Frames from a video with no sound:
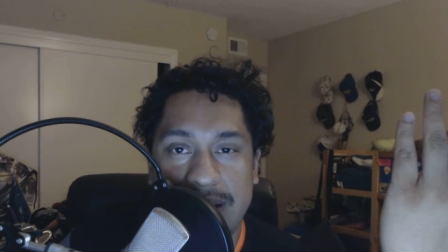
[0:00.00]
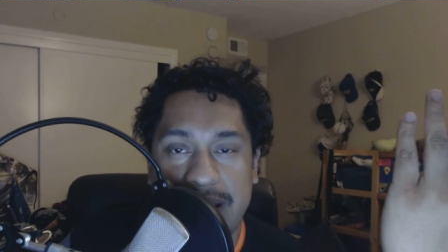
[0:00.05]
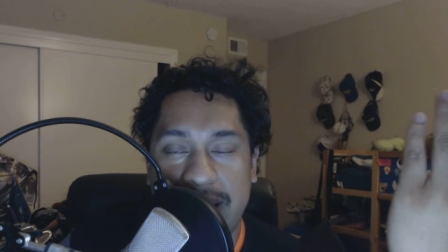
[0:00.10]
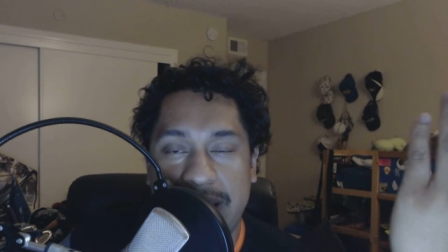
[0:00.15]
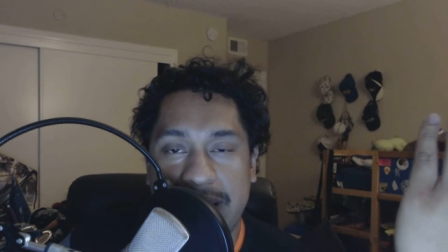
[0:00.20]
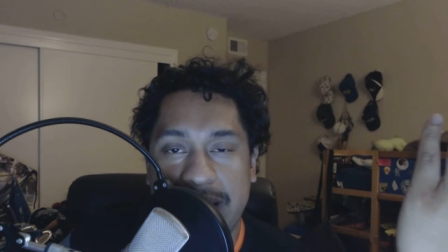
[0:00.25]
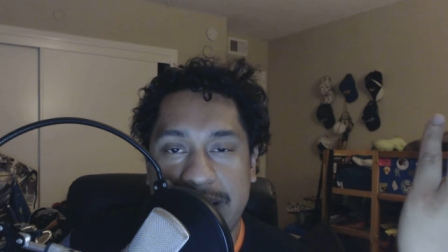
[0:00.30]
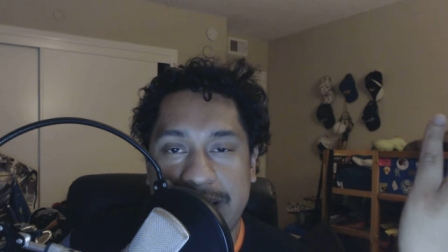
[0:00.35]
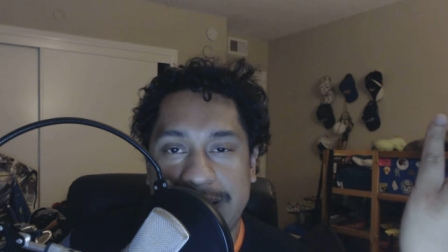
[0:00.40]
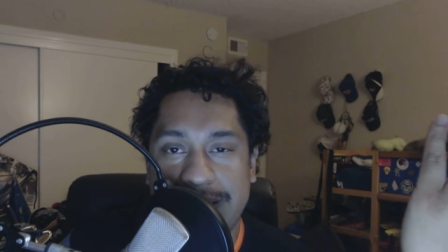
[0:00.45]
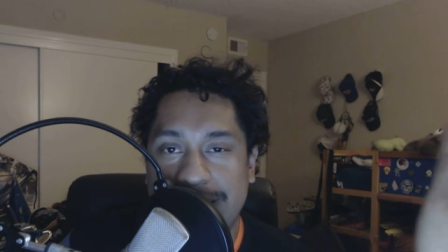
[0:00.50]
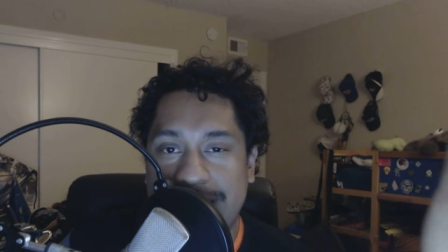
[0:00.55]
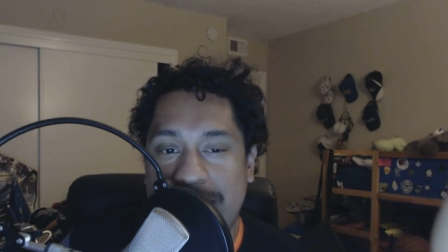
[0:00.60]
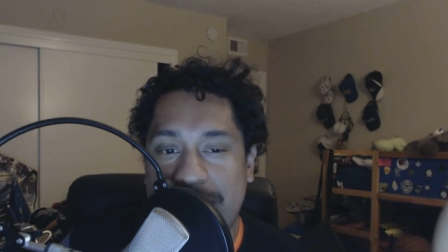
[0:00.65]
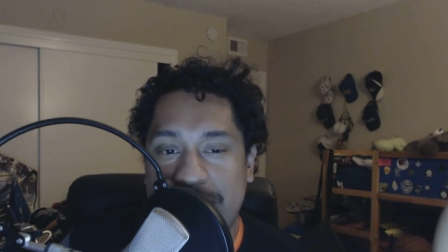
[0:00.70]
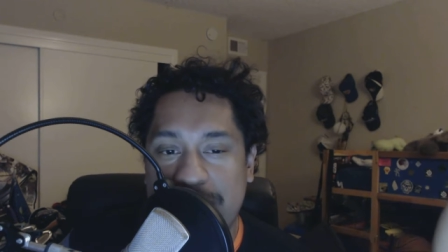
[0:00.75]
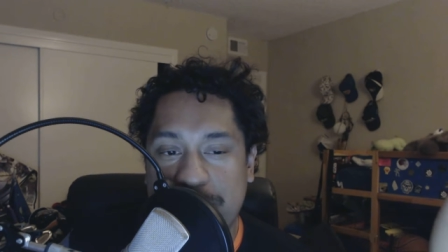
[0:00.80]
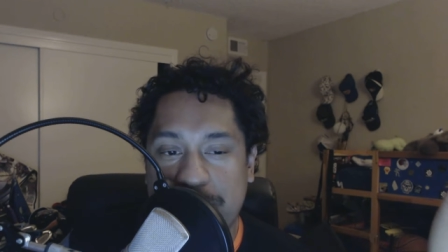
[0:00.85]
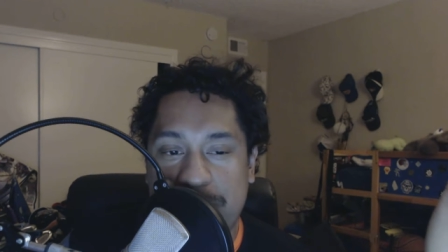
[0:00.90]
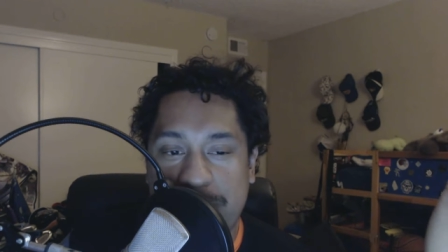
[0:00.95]
and
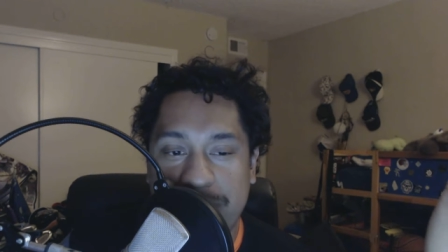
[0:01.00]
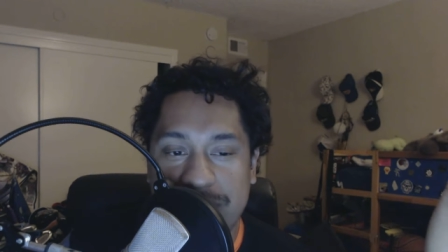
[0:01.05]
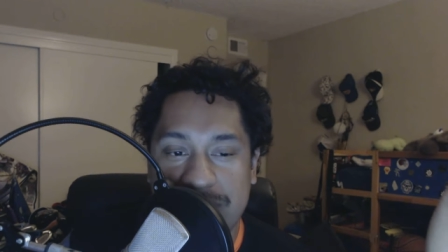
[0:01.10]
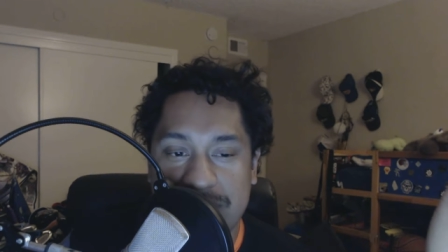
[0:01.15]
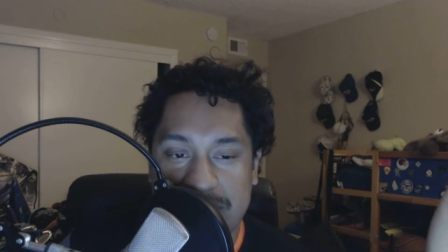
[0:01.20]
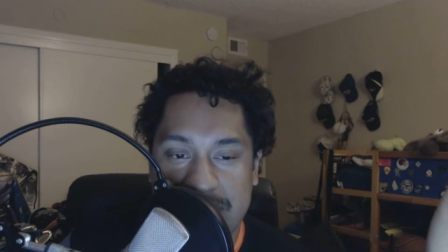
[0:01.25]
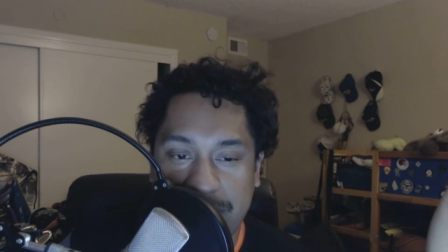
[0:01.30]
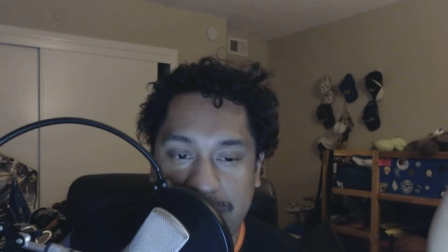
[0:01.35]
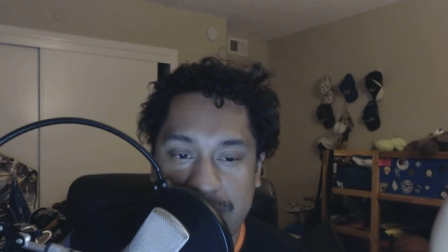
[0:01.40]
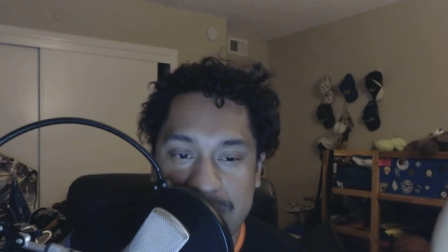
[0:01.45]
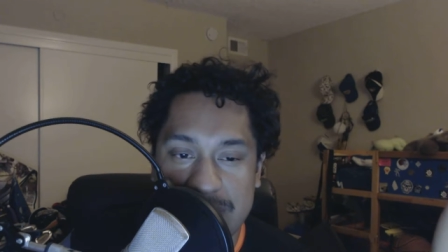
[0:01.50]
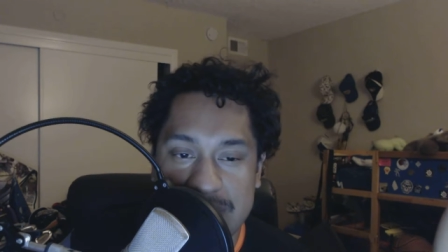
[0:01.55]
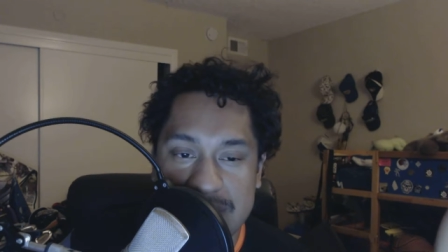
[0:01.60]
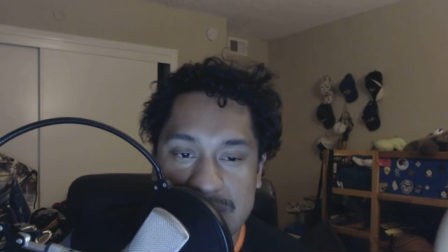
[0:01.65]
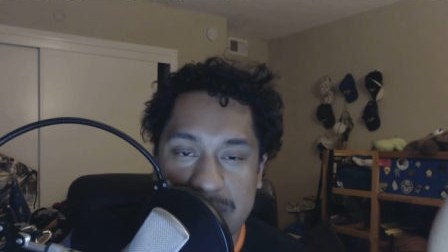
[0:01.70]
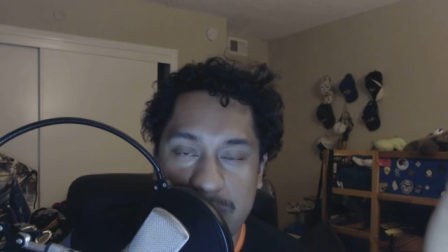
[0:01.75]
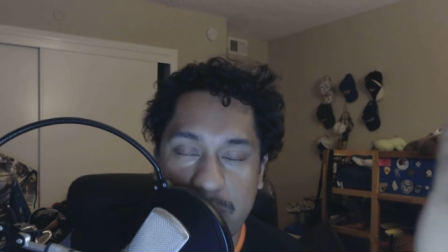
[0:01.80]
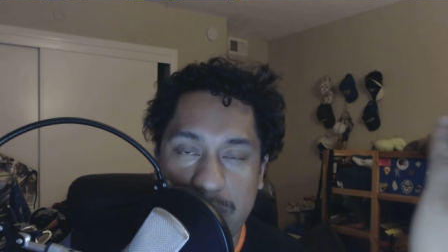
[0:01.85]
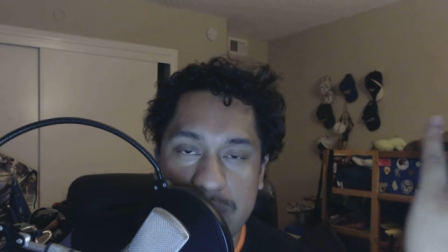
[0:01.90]
that was pretty much the difference.